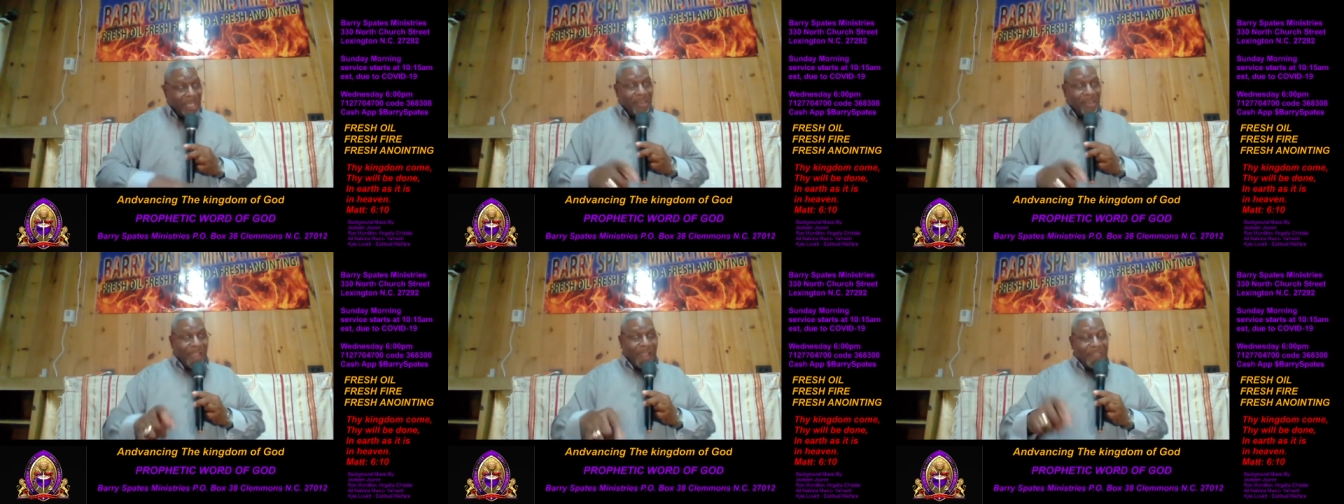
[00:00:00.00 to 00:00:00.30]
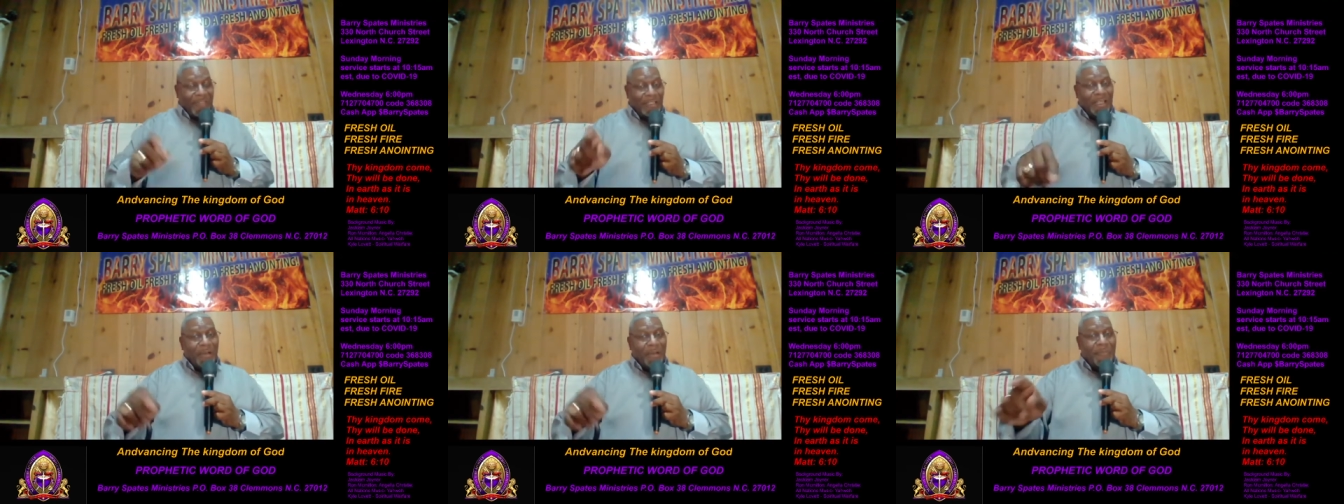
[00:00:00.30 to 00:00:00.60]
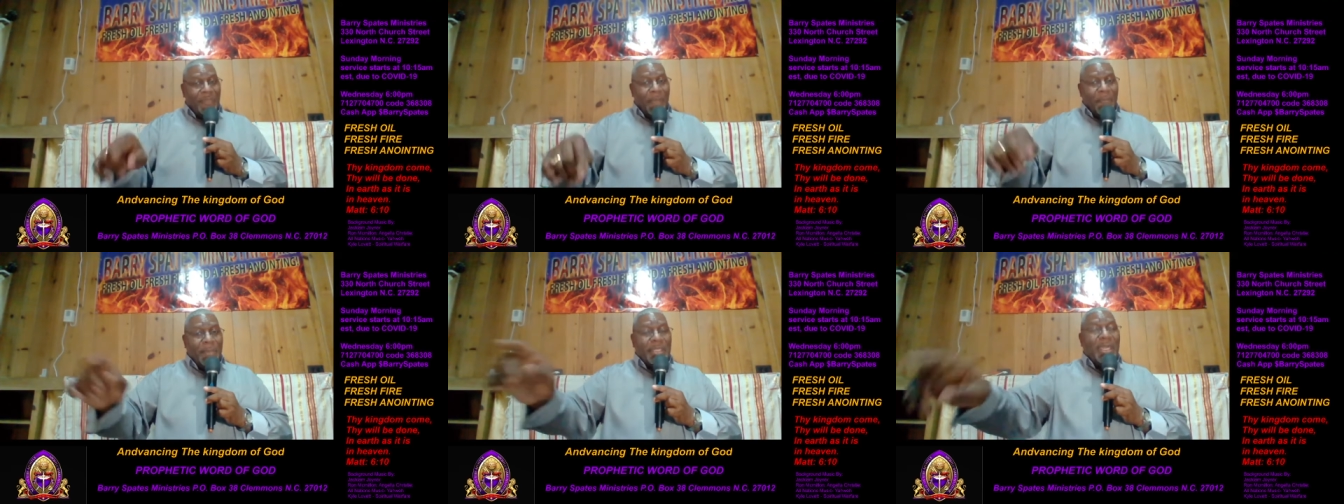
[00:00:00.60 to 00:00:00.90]
You got to love
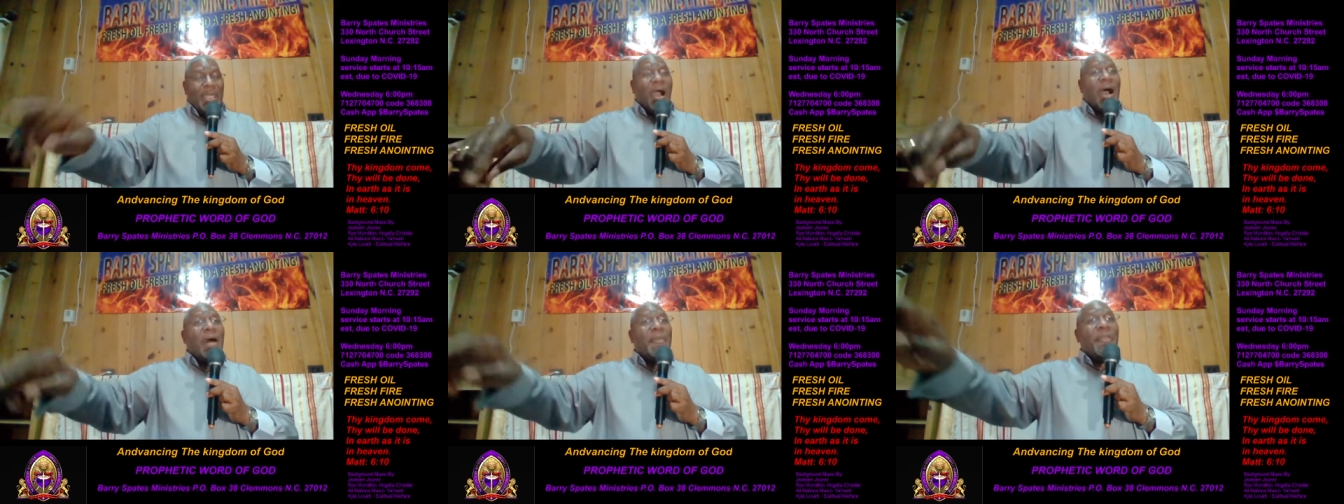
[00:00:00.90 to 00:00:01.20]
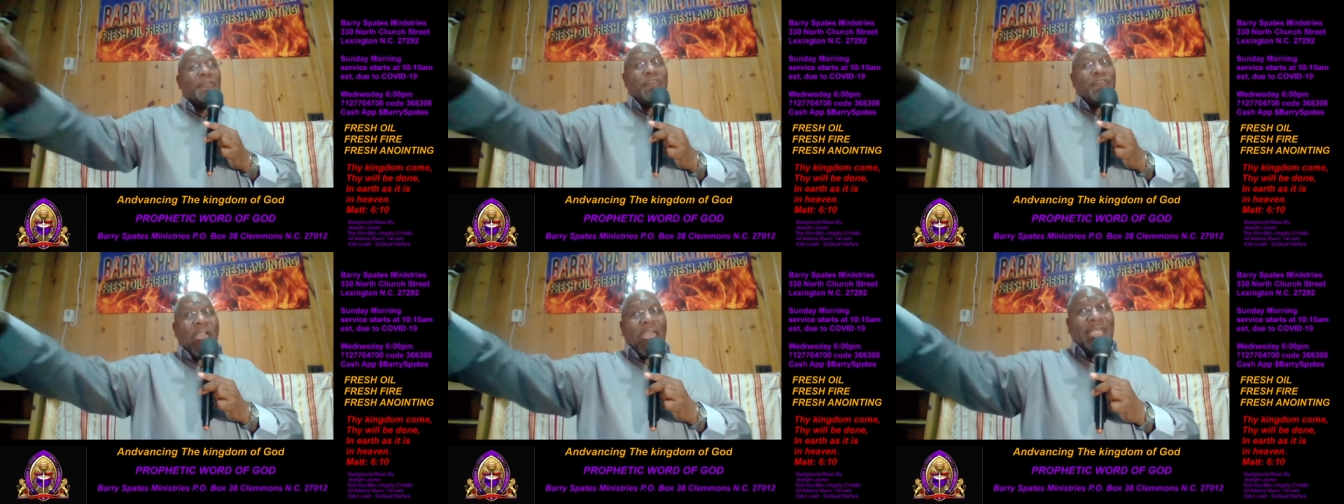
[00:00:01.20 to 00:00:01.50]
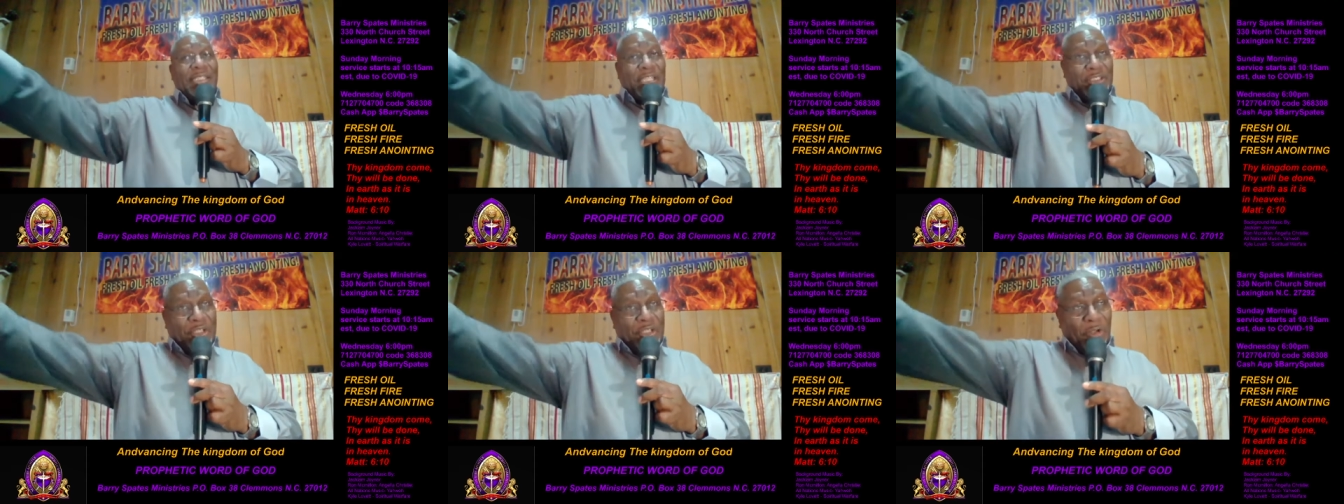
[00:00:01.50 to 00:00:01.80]
them beyond the
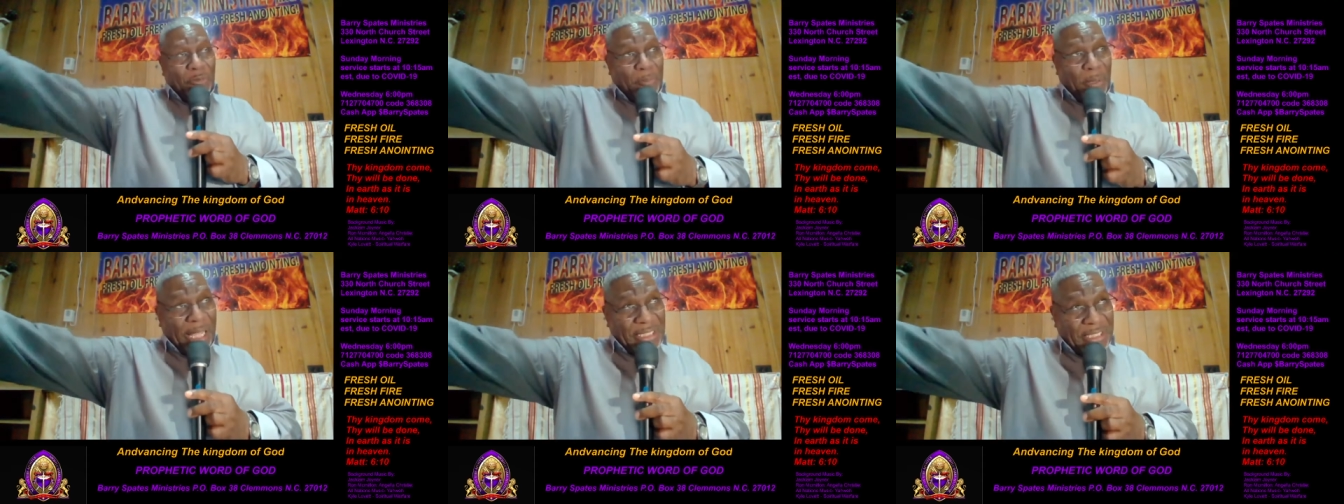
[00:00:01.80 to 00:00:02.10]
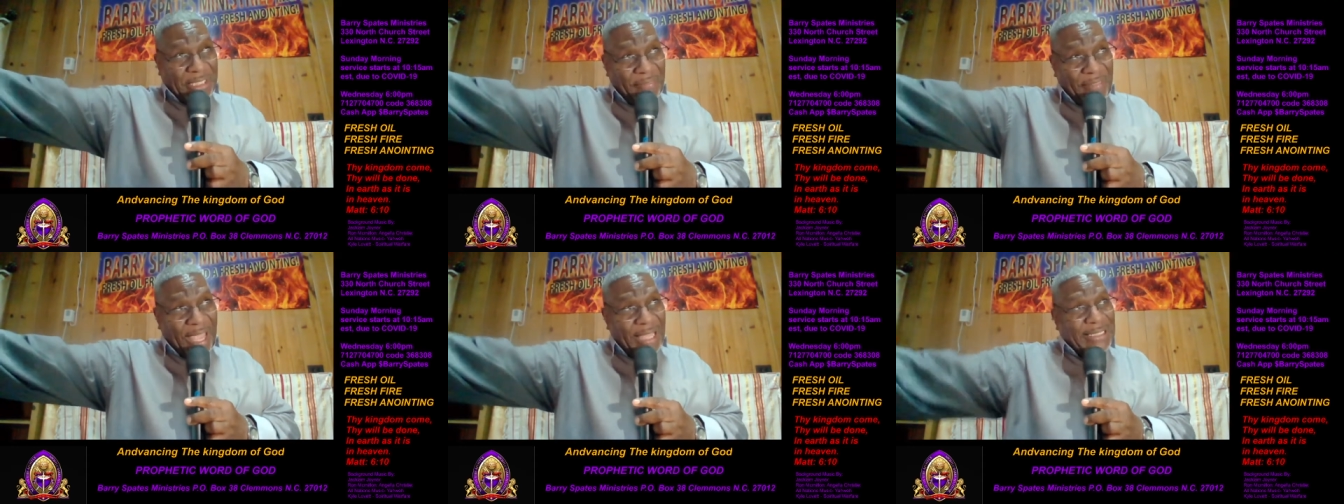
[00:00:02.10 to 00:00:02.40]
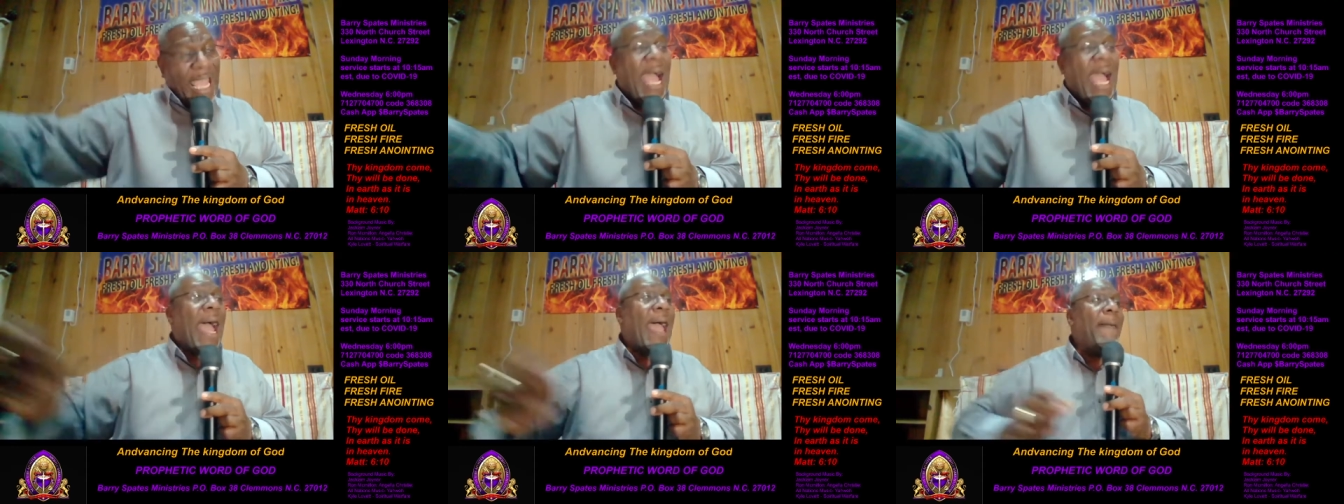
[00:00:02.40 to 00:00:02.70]
things that took place at that
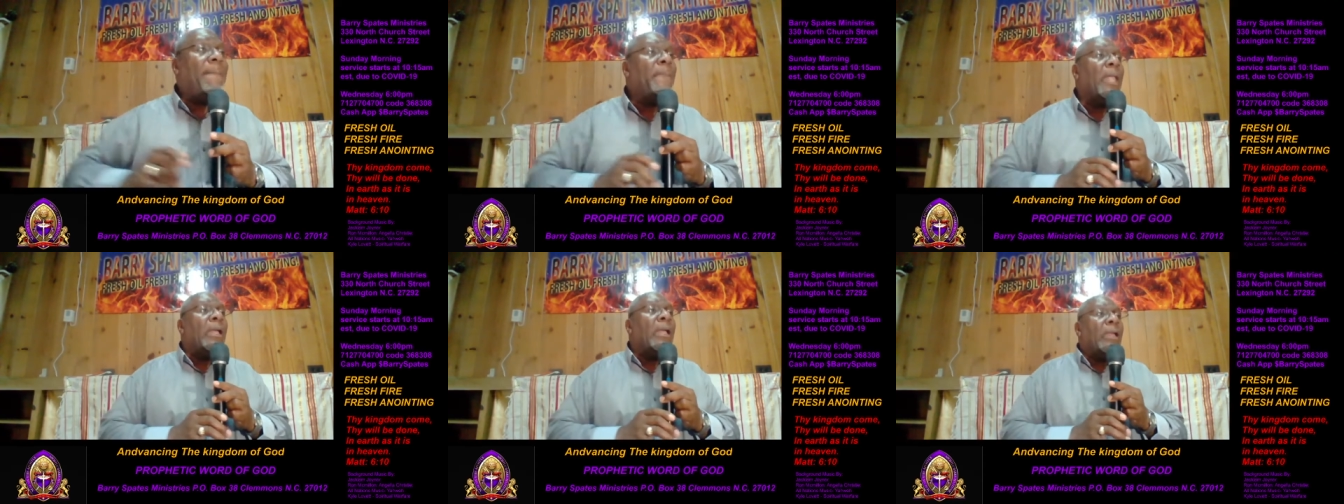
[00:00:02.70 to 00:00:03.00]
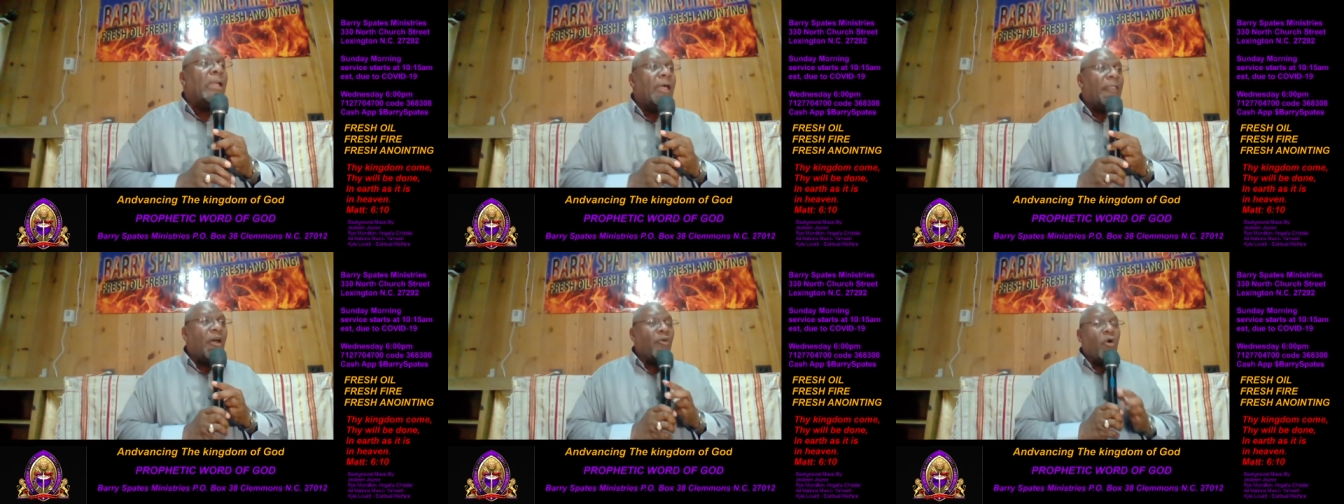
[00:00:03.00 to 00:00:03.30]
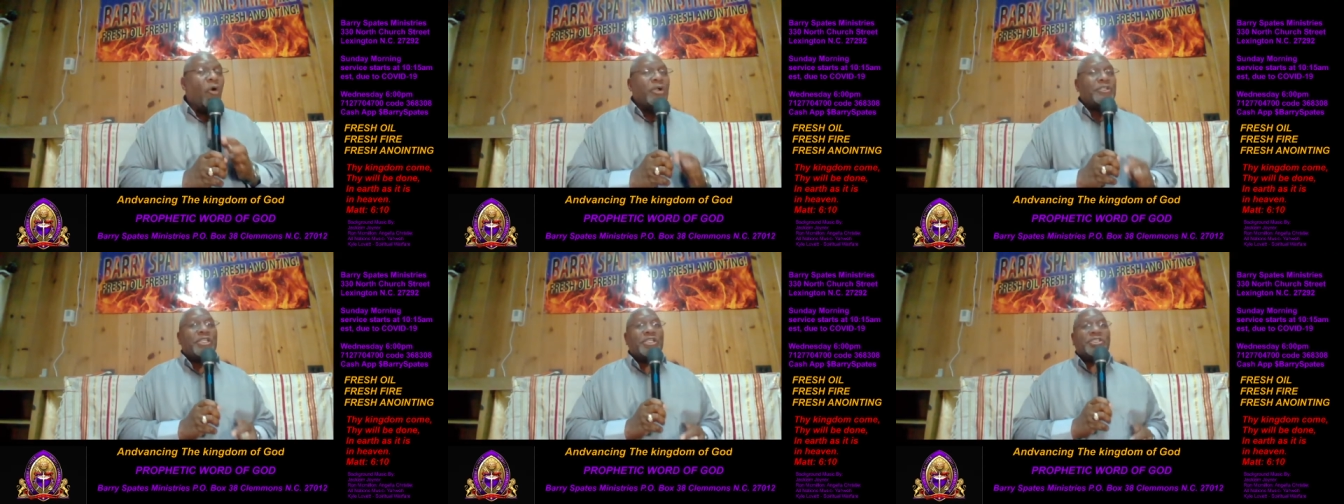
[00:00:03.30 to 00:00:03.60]
time. In other words, the